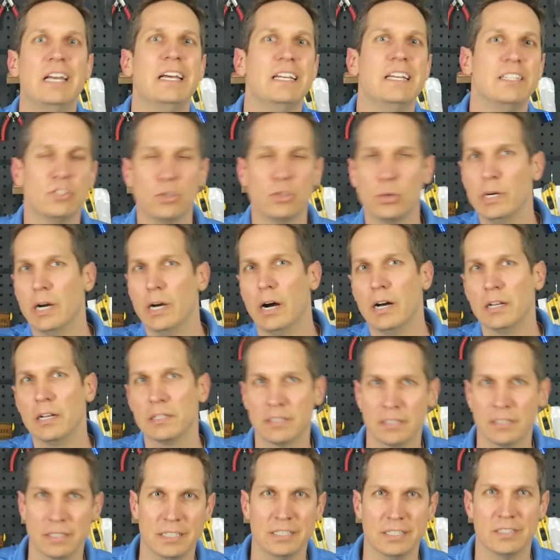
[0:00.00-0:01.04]
and so it
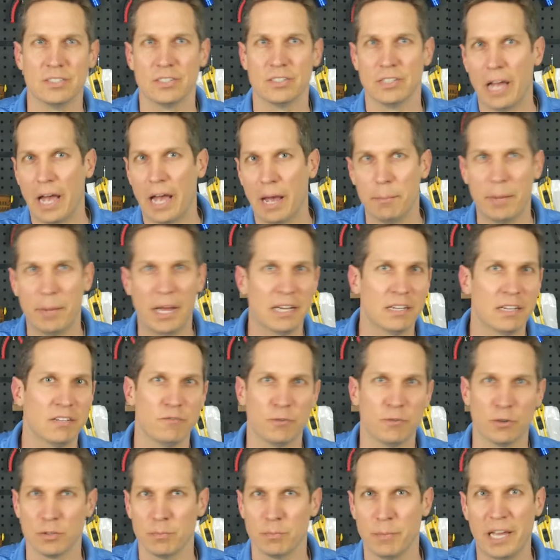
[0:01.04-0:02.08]
oscillates back and
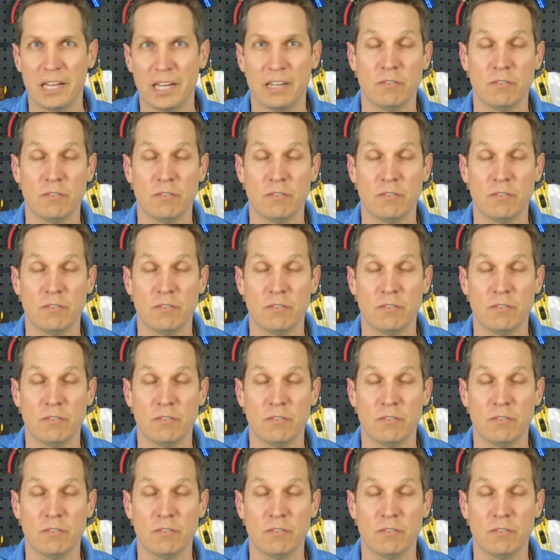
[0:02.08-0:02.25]
forth,